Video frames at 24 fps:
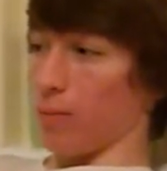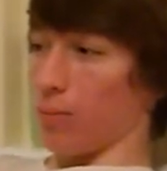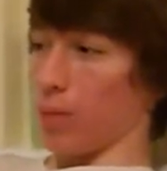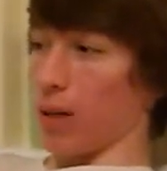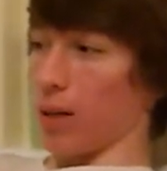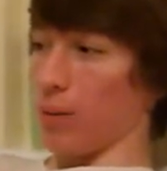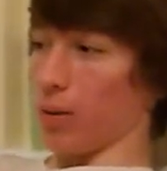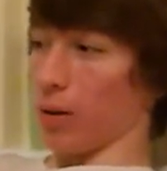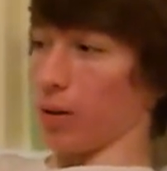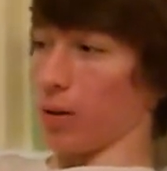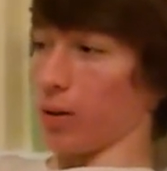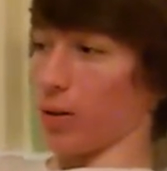
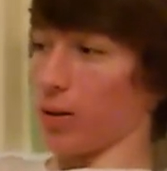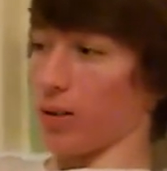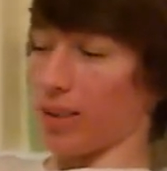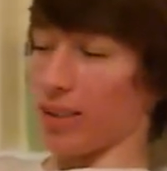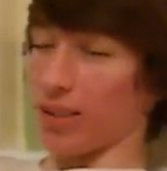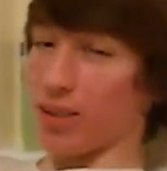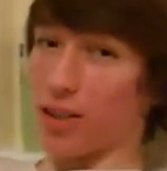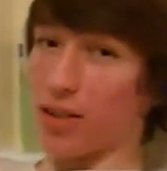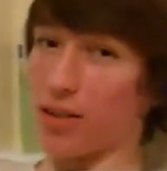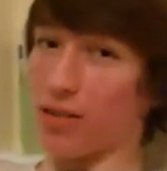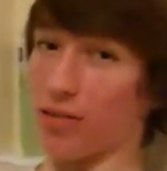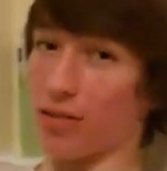people
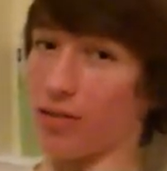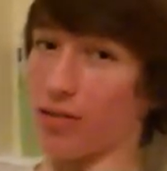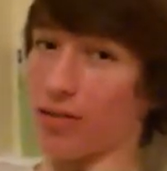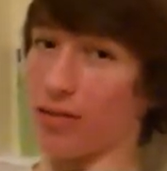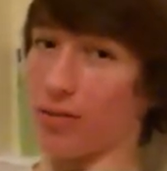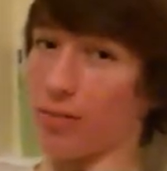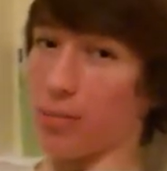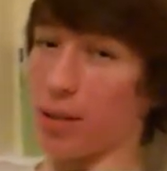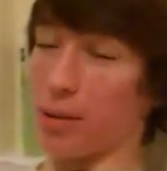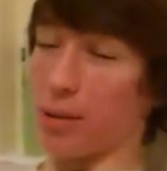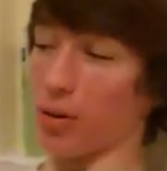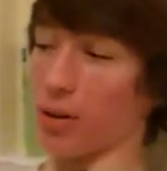deserve,
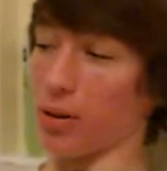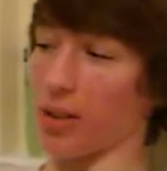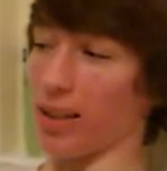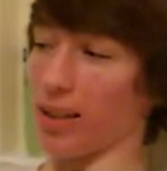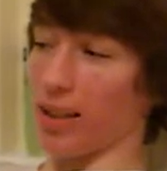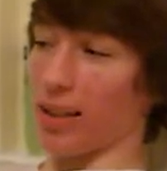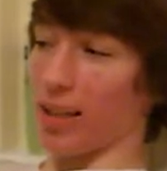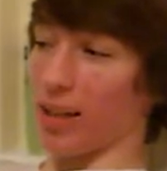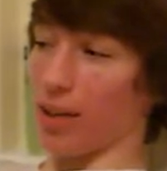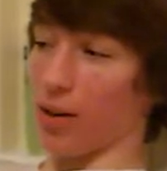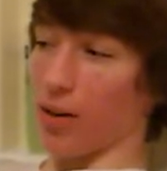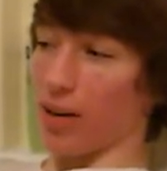people can
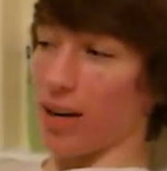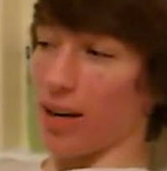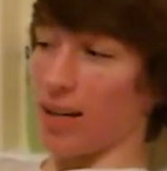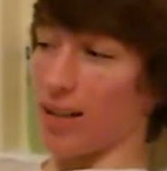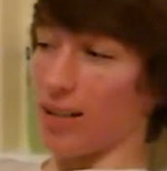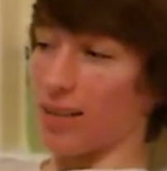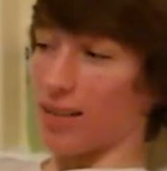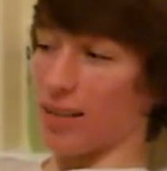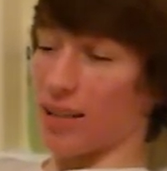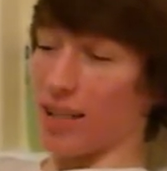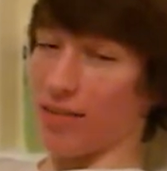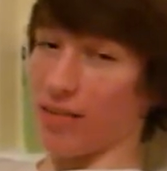get grace
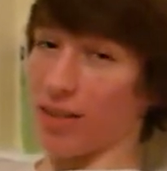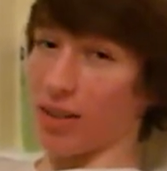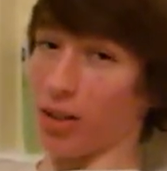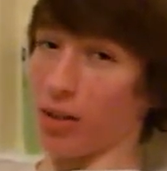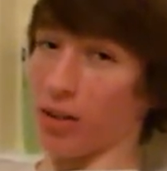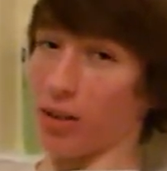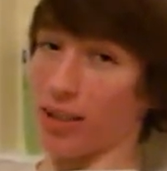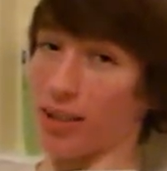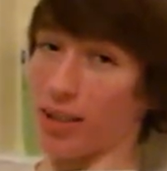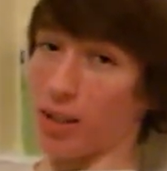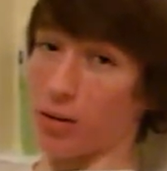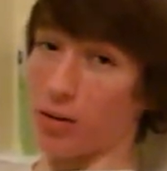even
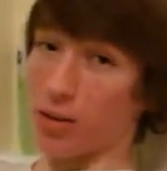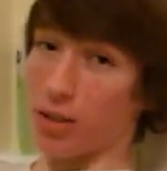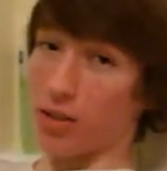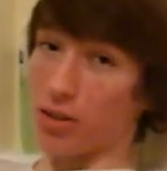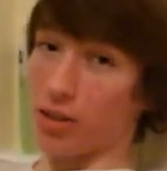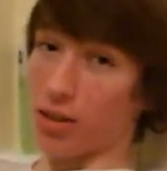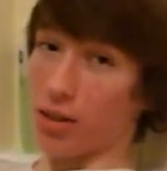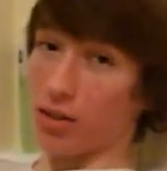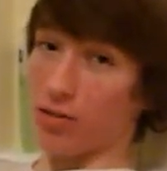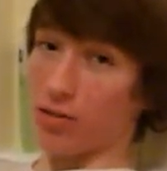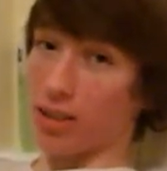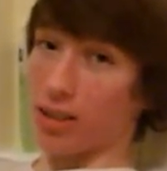though they don't
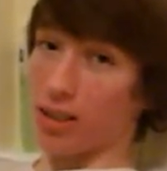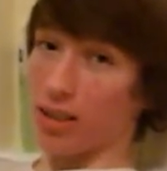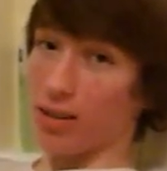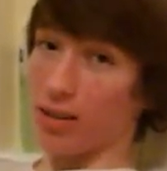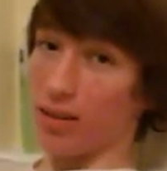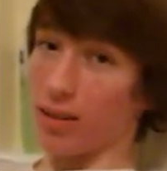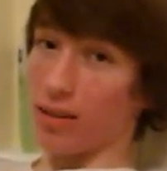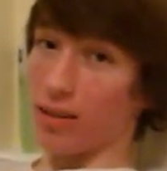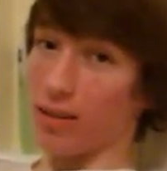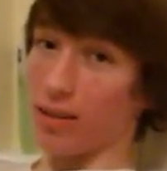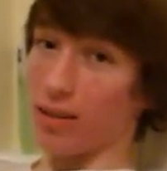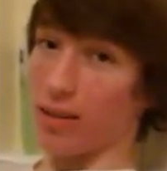deserve it,
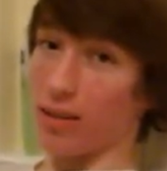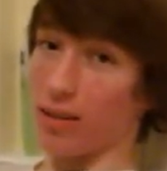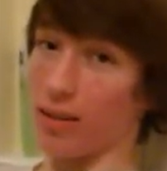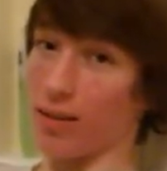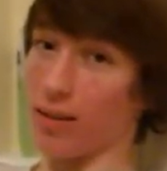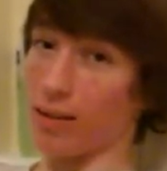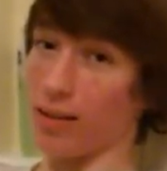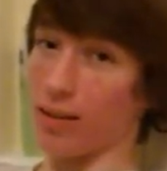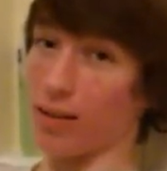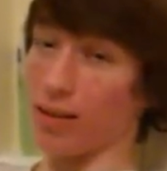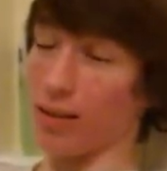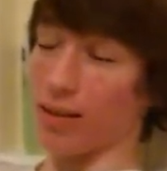
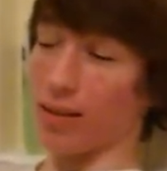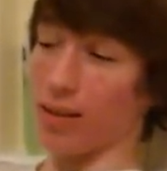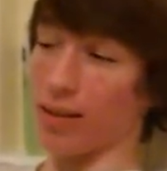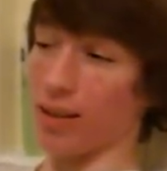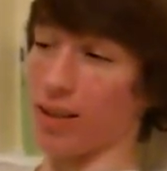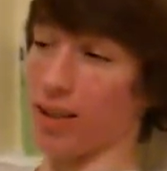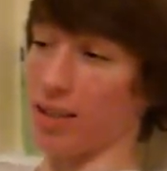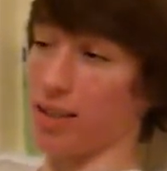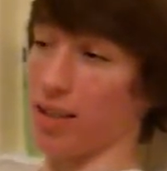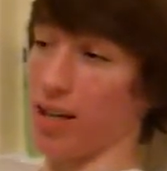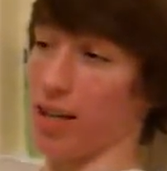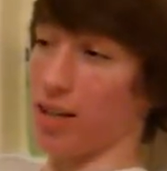
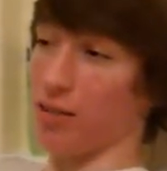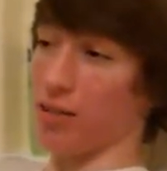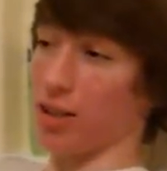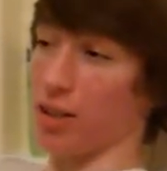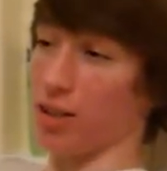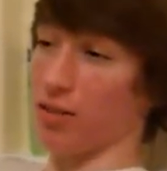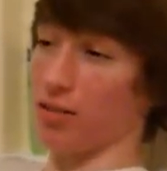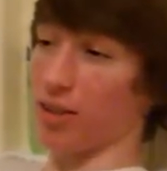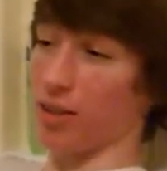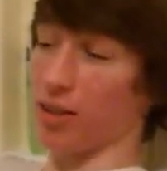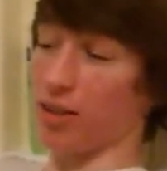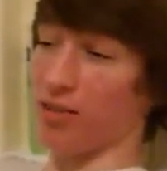because none of us
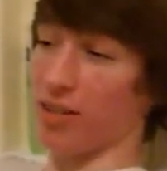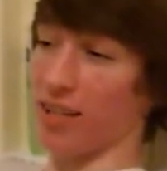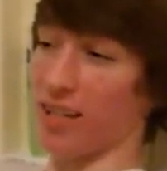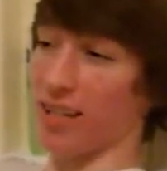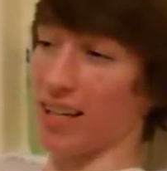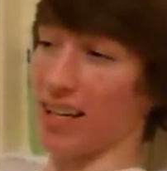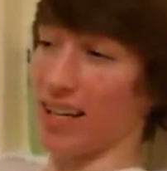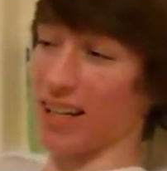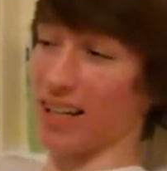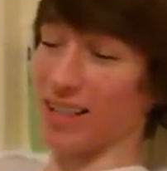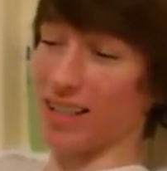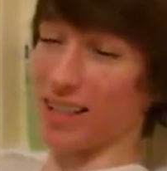deserve it,
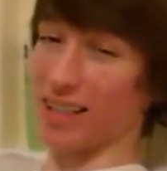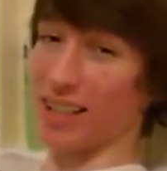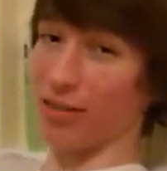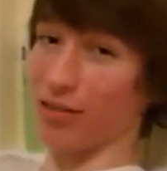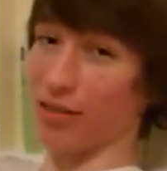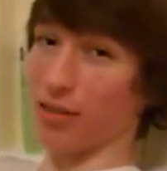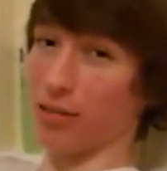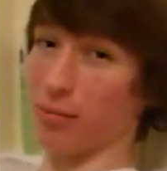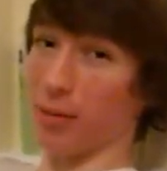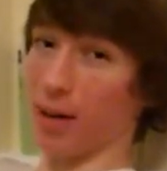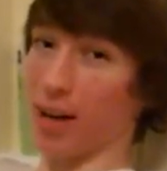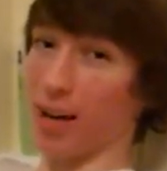and it's a gift
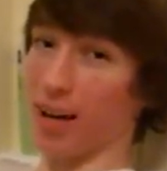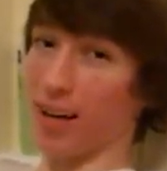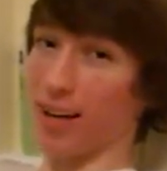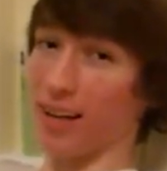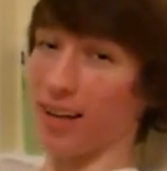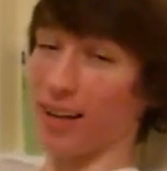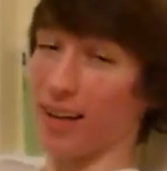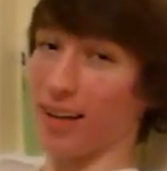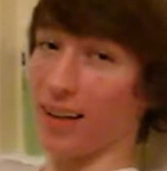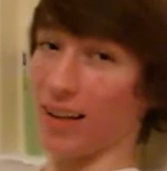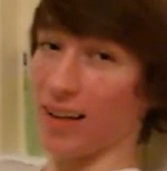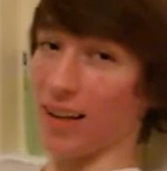from God.
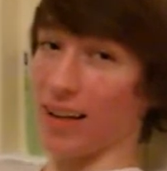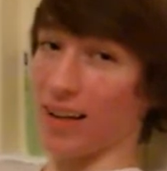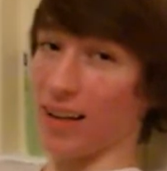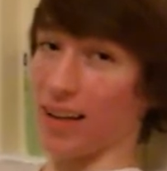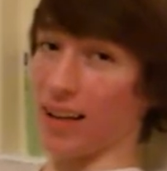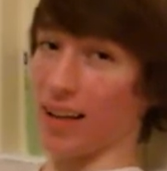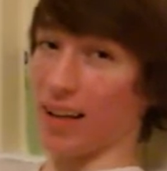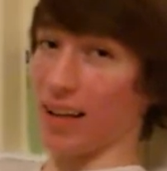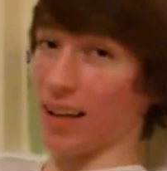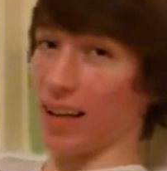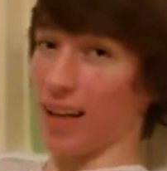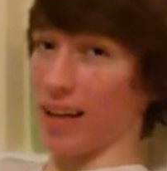
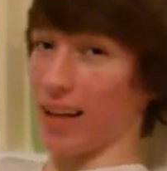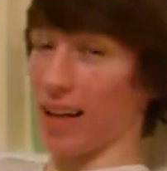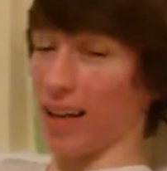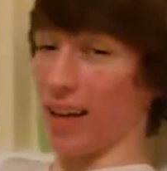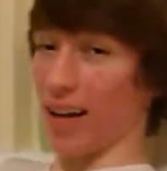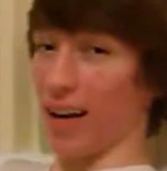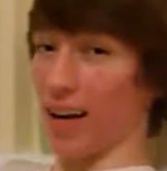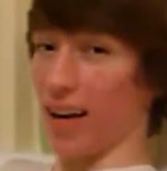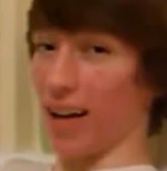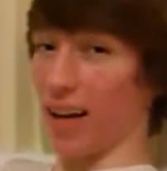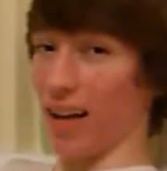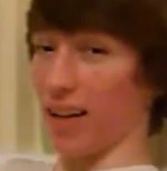
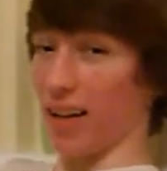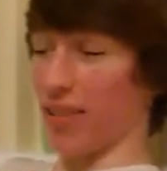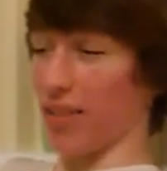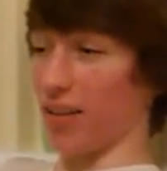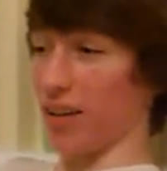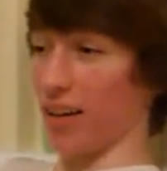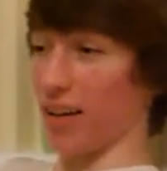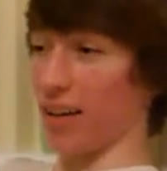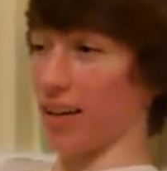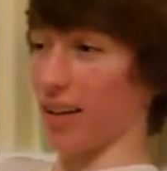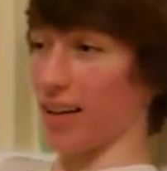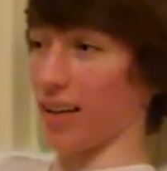And I
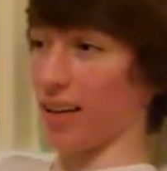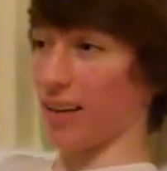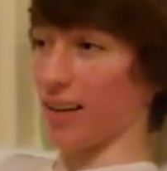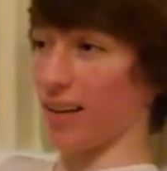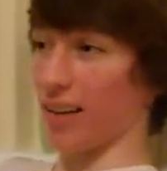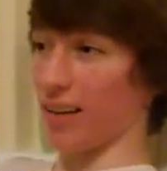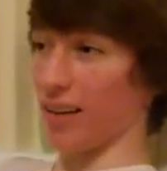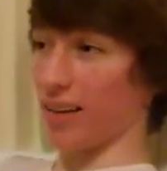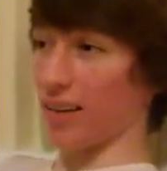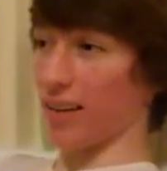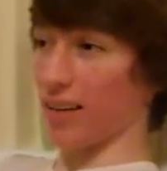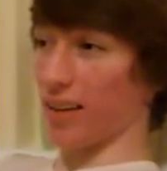think
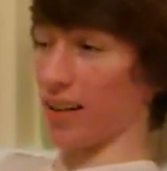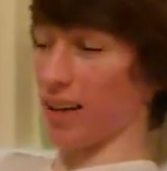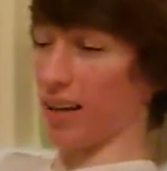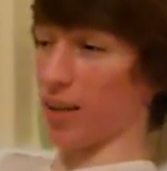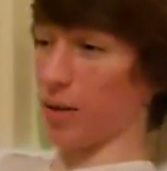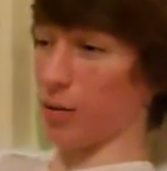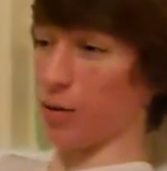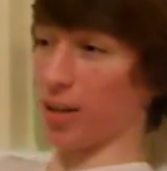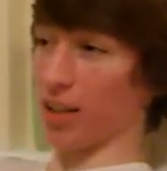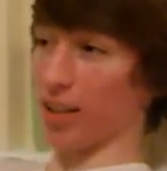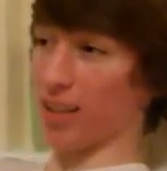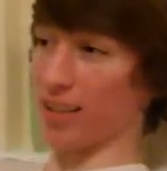they
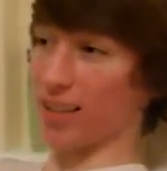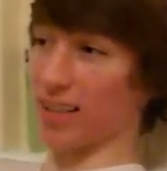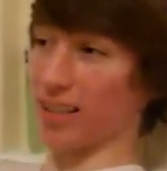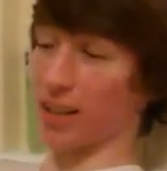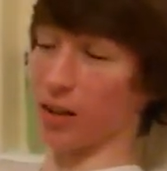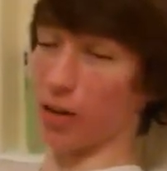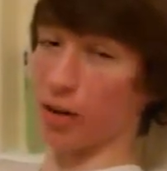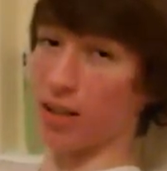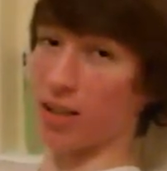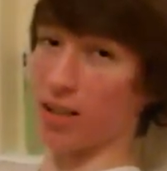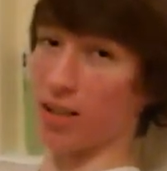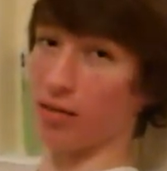could really see
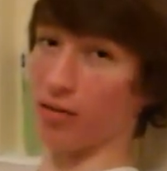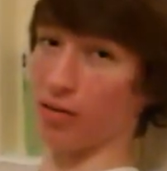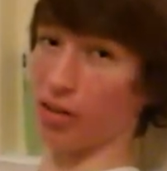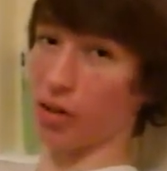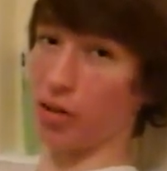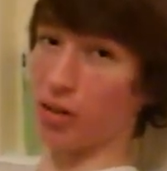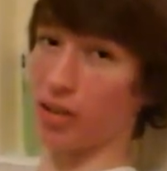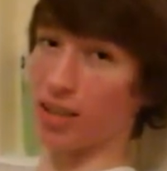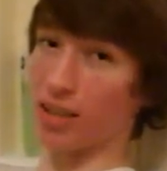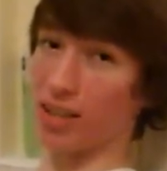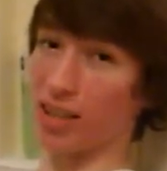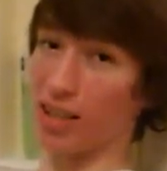the Christian
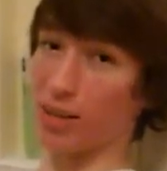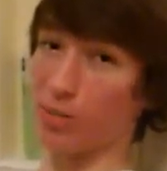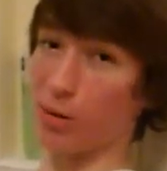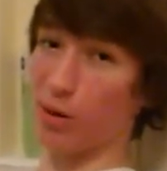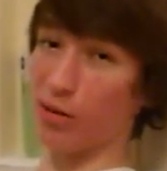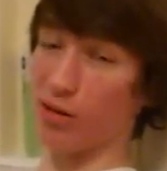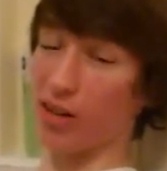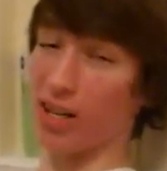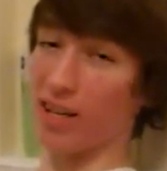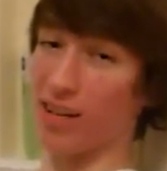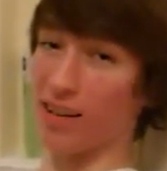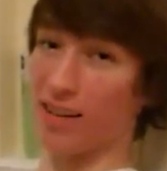influence in this
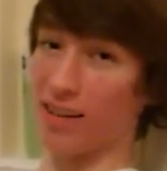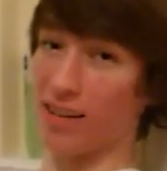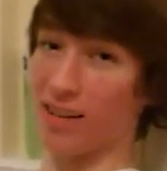movie.